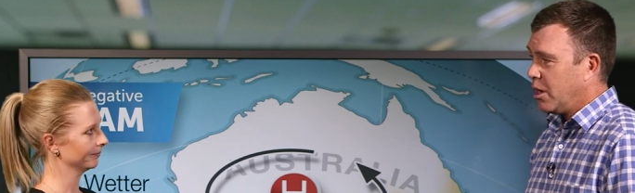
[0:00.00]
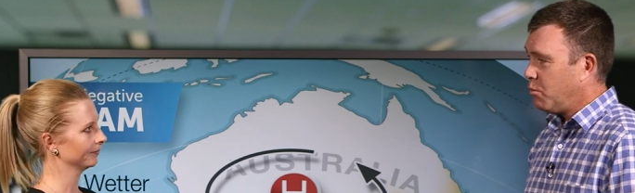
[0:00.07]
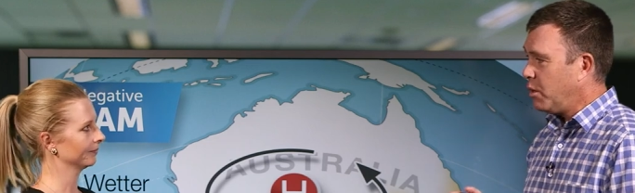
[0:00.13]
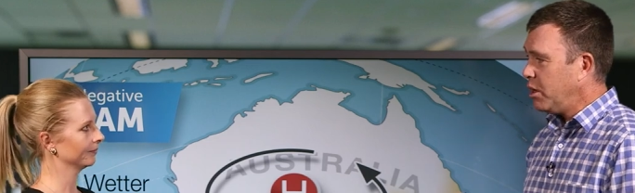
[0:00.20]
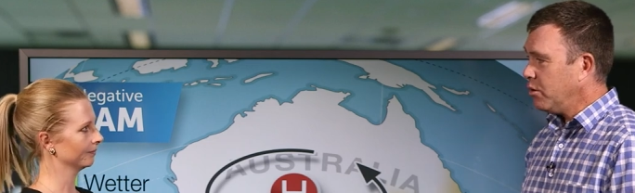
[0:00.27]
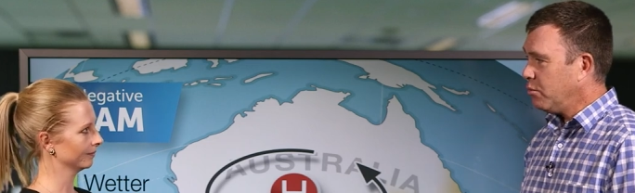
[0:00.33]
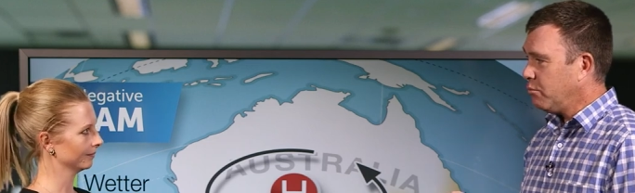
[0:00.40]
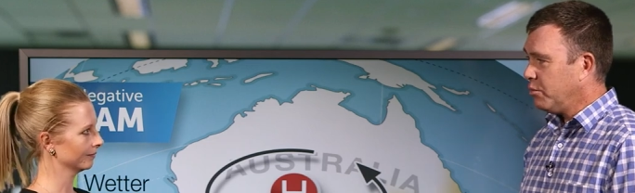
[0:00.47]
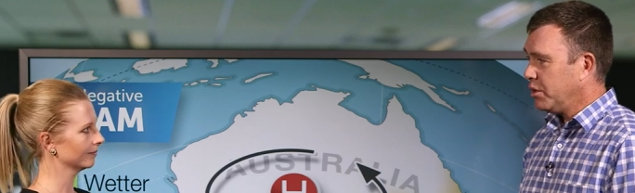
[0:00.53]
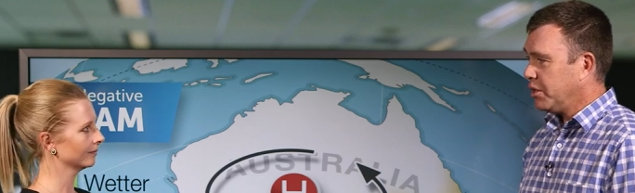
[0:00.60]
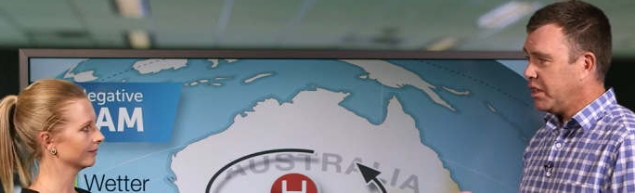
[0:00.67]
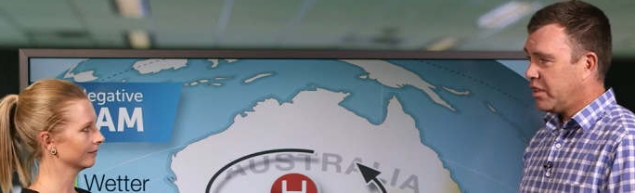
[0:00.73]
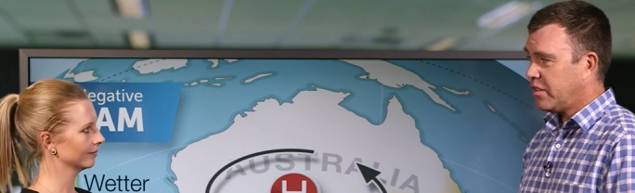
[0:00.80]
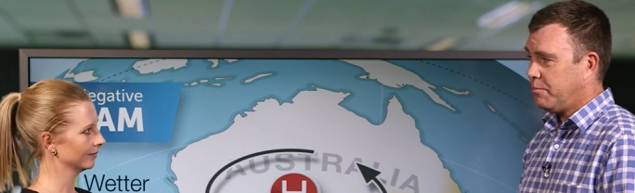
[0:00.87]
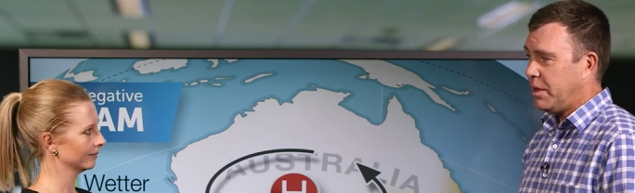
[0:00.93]
Speaker 1: and we're not
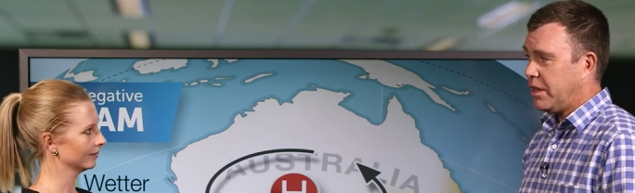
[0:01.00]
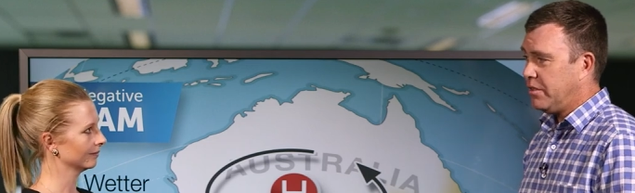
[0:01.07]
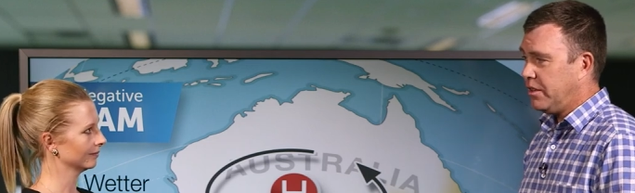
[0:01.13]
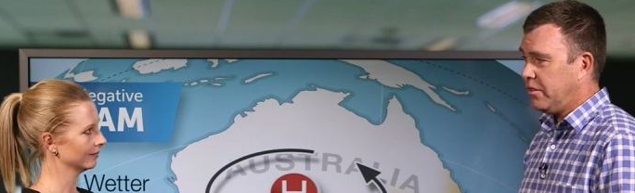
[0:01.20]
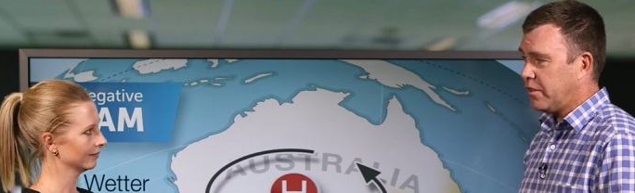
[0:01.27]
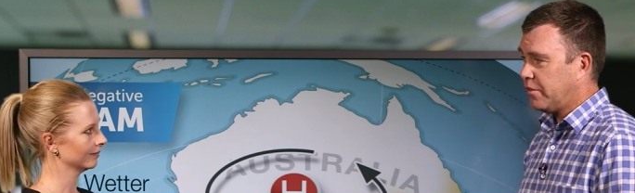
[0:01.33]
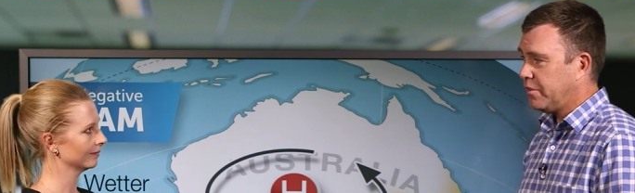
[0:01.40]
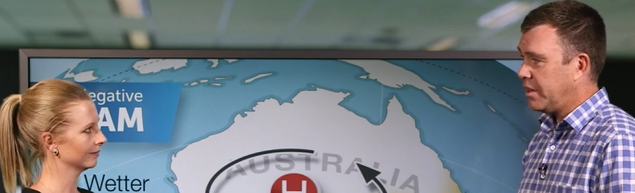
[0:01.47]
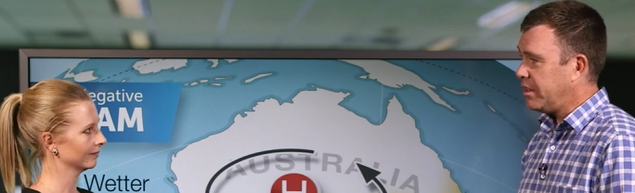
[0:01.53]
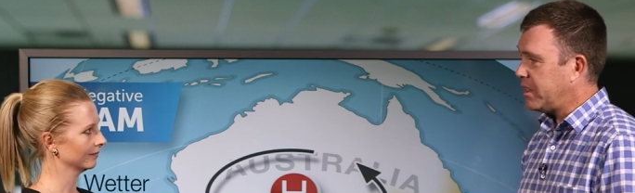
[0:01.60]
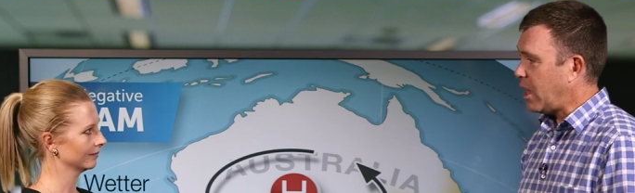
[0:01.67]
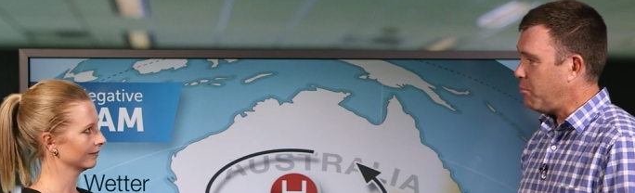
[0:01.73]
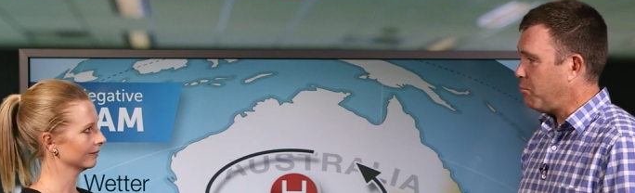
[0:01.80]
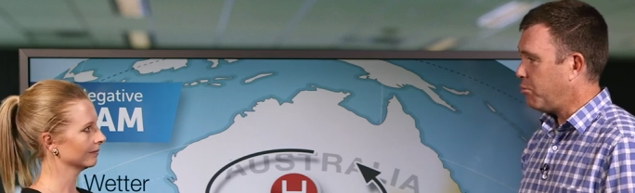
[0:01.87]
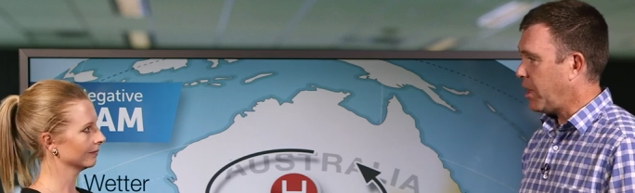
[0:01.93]
really expecting to see
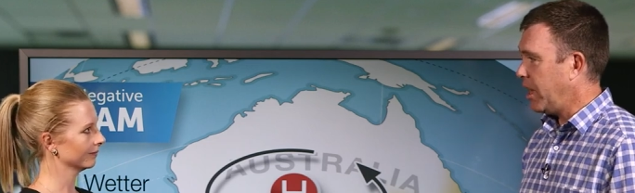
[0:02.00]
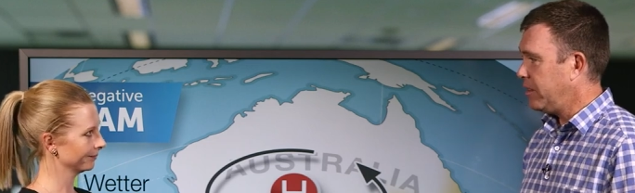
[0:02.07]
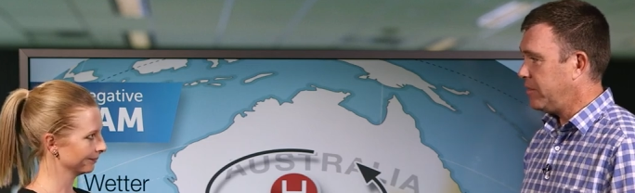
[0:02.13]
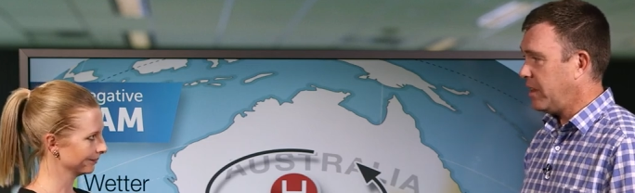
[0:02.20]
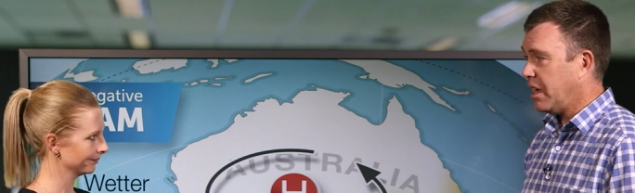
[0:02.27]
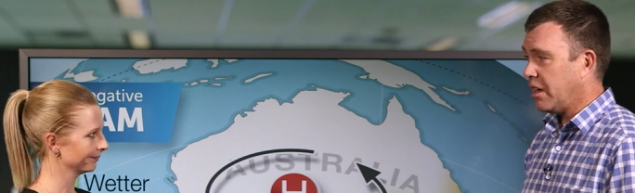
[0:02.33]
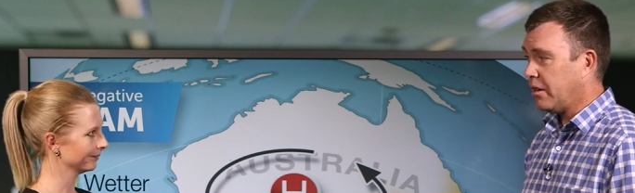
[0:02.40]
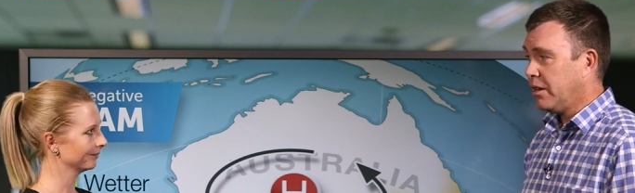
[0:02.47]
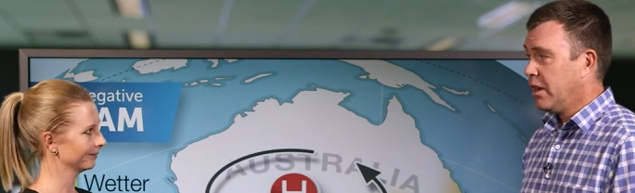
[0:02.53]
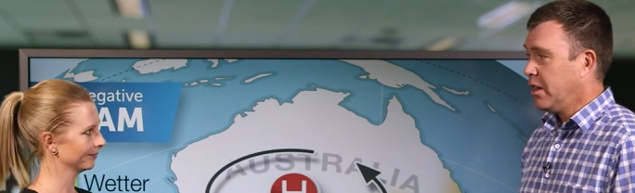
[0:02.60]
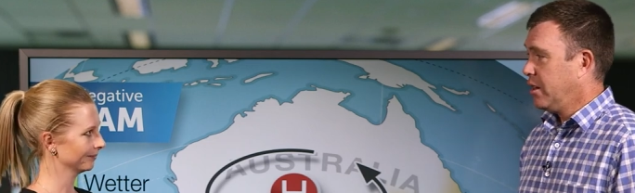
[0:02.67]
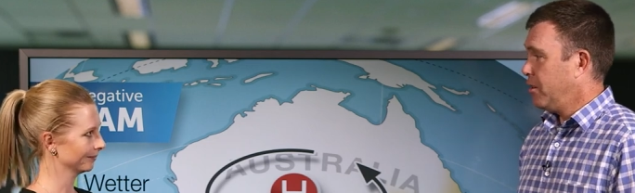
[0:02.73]
that breakdown